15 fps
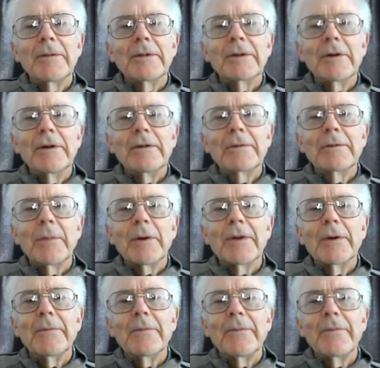So he's put
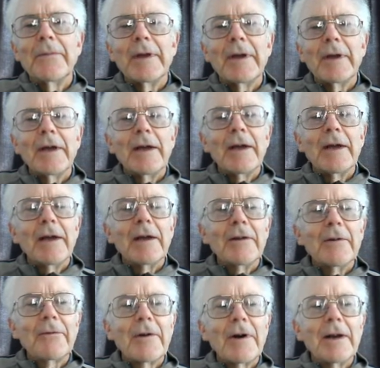them in
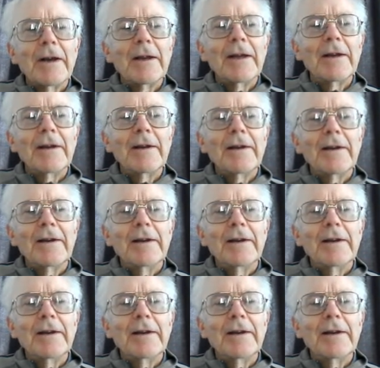the front, and it,